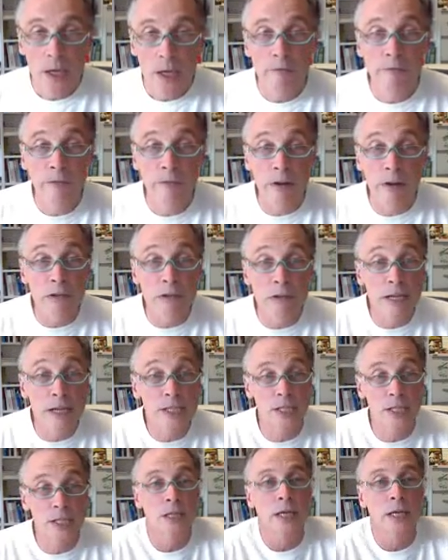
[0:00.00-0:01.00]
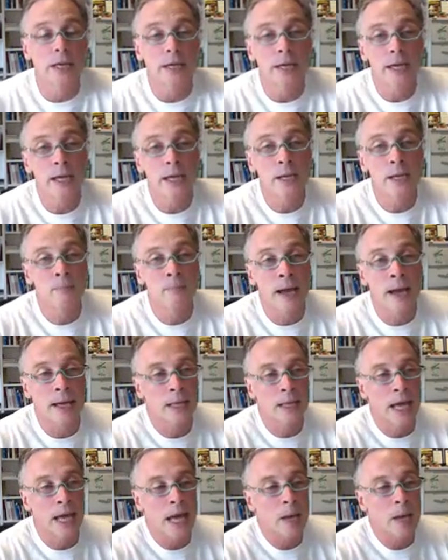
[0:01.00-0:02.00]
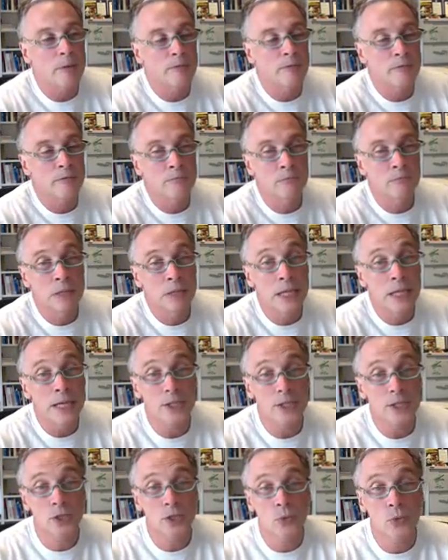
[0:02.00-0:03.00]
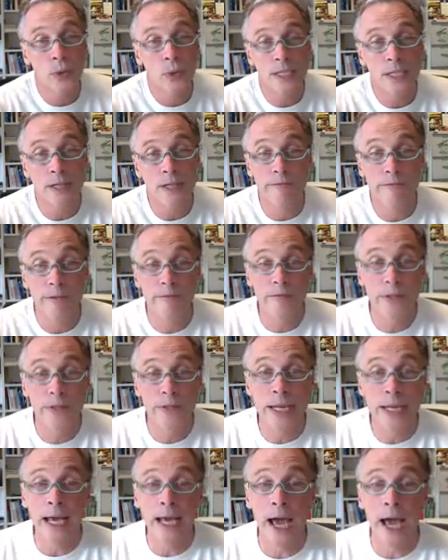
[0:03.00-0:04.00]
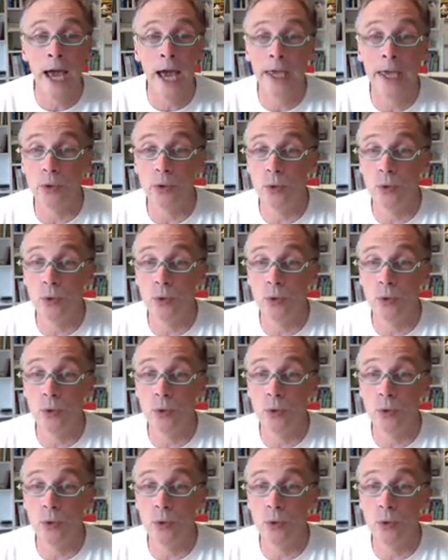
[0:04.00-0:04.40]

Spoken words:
Very recently, in MATLAB release 2015A,